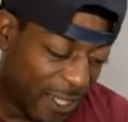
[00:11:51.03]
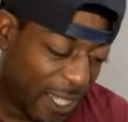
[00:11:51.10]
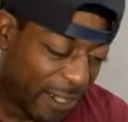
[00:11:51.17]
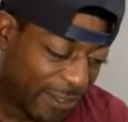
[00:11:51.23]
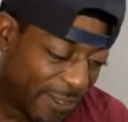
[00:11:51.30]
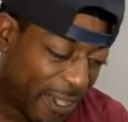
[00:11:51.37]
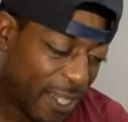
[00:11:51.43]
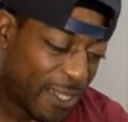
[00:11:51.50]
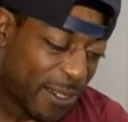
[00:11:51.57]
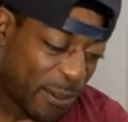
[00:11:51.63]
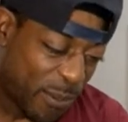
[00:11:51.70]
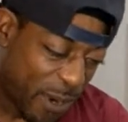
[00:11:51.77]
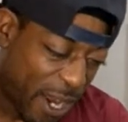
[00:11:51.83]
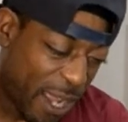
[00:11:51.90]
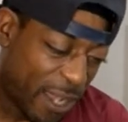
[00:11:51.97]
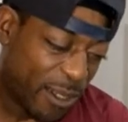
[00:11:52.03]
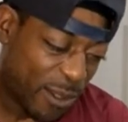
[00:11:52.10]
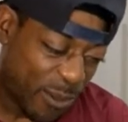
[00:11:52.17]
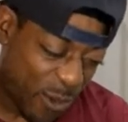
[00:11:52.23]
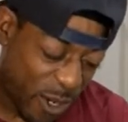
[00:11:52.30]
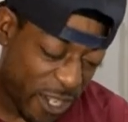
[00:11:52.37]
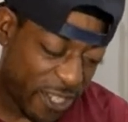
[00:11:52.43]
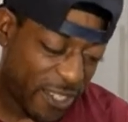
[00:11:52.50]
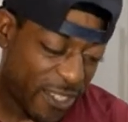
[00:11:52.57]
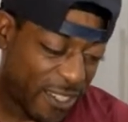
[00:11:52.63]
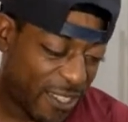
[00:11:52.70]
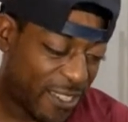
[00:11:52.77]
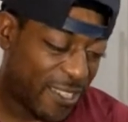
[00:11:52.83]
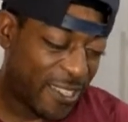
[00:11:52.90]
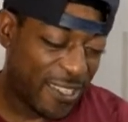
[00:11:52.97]
Alfonso Brown is one
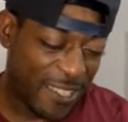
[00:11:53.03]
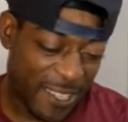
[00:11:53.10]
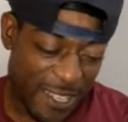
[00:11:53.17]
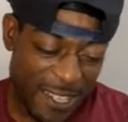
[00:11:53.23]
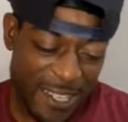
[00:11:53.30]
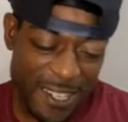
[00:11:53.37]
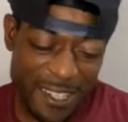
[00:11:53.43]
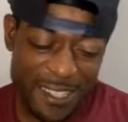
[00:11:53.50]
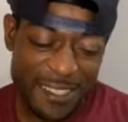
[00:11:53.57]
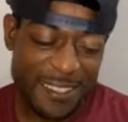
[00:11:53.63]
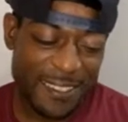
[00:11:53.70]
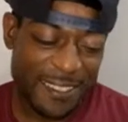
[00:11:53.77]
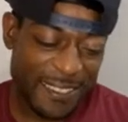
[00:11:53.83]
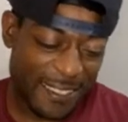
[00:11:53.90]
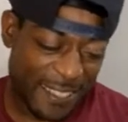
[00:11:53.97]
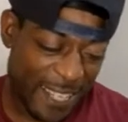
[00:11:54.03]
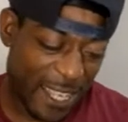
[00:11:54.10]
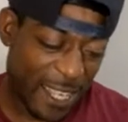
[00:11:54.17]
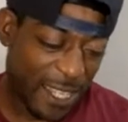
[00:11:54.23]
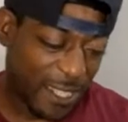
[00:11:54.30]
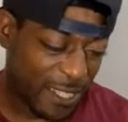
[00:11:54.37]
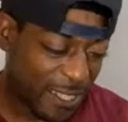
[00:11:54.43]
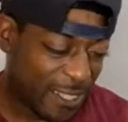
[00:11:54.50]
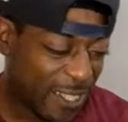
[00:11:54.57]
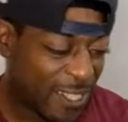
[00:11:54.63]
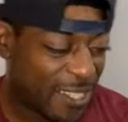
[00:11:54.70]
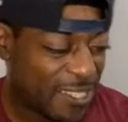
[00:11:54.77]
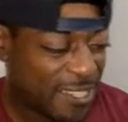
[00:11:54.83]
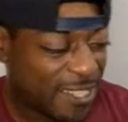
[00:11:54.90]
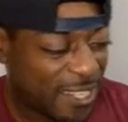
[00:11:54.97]
that
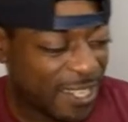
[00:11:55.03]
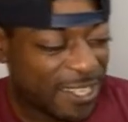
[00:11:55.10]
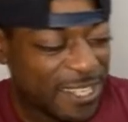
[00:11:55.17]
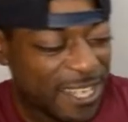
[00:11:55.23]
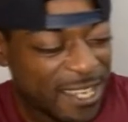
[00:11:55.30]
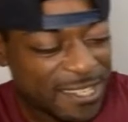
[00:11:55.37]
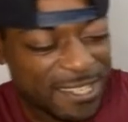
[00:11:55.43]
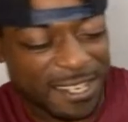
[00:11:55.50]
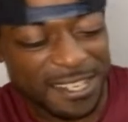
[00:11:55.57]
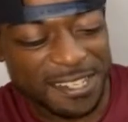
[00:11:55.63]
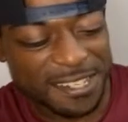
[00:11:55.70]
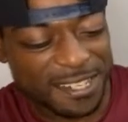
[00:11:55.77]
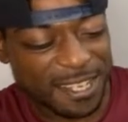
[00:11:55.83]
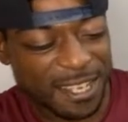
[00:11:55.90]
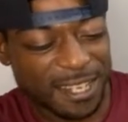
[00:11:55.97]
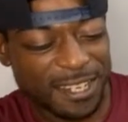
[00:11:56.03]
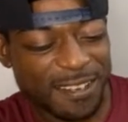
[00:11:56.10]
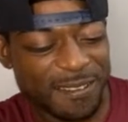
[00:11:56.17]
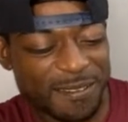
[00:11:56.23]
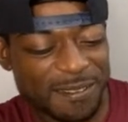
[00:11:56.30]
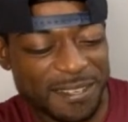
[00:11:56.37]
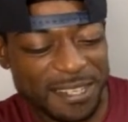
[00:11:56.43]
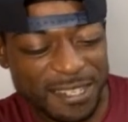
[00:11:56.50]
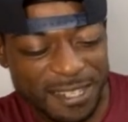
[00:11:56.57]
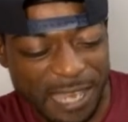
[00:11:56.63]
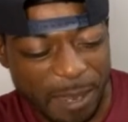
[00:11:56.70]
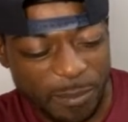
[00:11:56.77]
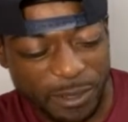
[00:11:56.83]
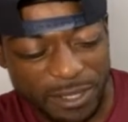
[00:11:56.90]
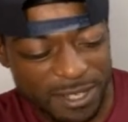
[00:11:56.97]
he has an understanding of the
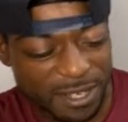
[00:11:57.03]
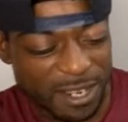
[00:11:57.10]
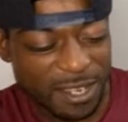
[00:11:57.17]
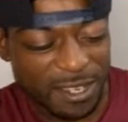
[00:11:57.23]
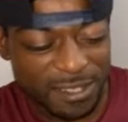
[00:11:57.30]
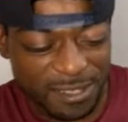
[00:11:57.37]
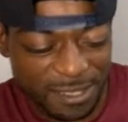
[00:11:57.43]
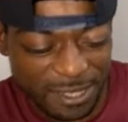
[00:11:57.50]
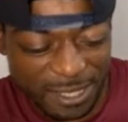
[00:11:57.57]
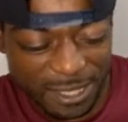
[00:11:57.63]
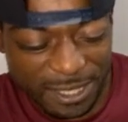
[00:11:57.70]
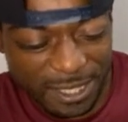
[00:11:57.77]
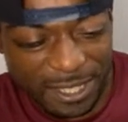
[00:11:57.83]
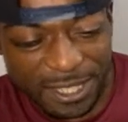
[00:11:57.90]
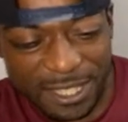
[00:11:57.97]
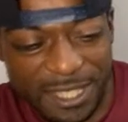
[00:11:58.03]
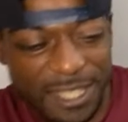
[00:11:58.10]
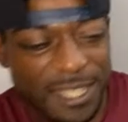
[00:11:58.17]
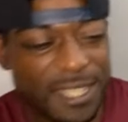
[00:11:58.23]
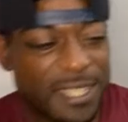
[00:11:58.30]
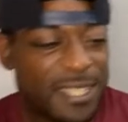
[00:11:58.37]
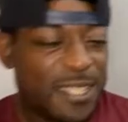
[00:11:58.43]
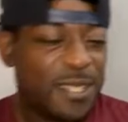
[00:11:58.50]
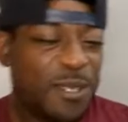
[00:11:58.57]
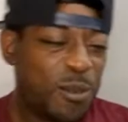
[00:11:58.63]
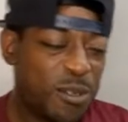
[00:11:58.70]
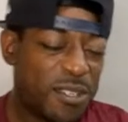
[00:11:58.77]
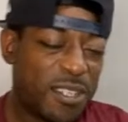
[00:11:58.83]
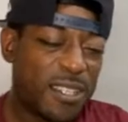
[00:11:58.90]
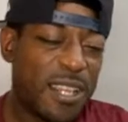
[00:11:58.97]
topic today.
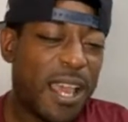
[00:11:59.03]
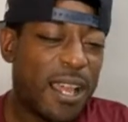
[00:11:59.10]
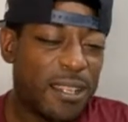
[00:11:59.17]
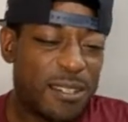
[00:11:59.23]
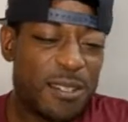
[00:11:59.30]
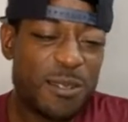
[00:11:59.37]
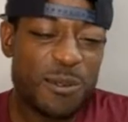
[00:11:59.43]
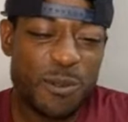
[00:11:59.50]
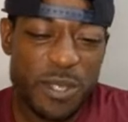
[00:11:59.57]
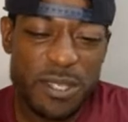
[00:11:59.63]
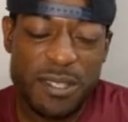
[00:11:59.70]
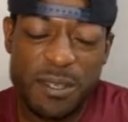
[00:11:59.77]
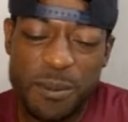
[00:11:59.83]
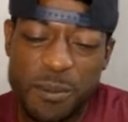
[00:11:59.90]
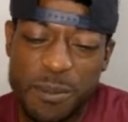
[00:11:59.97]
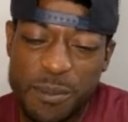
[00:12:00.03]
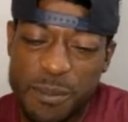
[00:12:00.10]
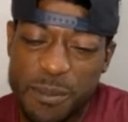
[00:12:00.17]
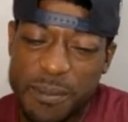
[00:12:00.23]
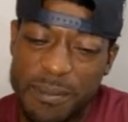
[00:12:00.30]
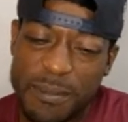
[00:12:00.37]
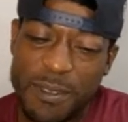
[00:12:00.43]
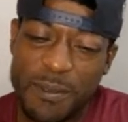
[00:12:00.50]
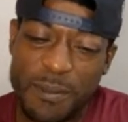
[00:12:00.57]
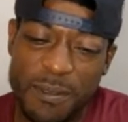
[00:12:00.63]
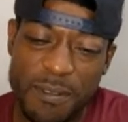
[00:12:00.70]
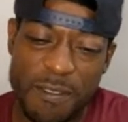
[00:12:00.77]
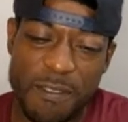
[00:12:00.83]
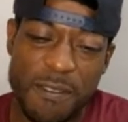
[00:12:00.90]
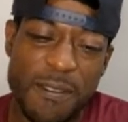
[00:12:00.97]
Using knowledge and wisdom
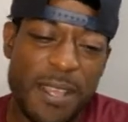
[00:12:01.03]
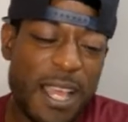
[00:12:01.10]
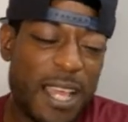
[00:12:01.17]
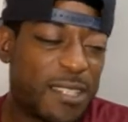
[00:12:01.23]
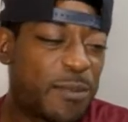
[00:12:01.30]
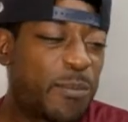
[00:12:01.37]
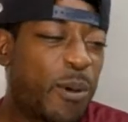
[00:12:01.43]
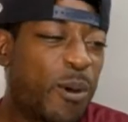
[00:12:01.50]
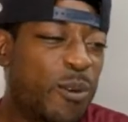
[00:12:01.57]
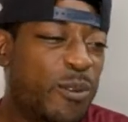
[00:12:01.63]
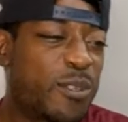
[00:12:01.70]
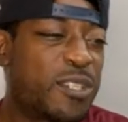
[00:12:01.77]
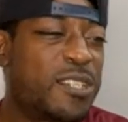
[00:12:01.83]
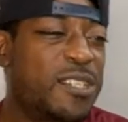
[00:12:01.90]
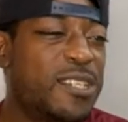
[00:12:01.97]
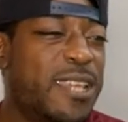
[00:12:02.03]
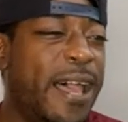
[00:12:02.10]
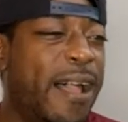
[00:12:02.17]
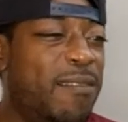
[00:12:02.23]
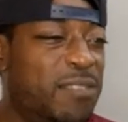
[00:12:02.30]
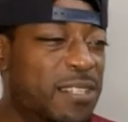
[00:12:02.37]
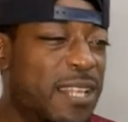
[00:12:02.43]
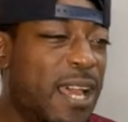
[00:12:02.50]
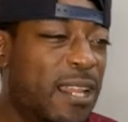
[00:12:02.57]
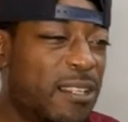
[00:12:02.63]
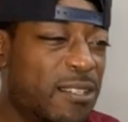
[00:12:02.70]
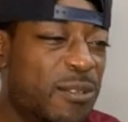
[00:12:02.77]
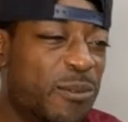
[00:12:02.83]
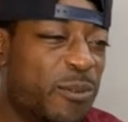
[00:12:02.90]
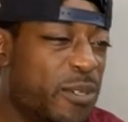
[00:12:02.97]
as opposed to just having
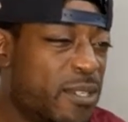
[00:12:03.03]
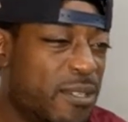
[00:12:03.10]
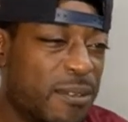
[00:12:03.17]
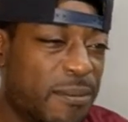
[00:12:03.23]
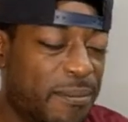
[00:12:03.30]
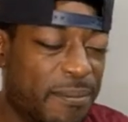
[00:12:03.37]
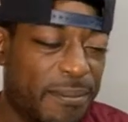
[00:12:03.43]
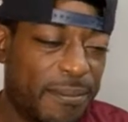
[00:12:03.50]
knowledge and wisdom.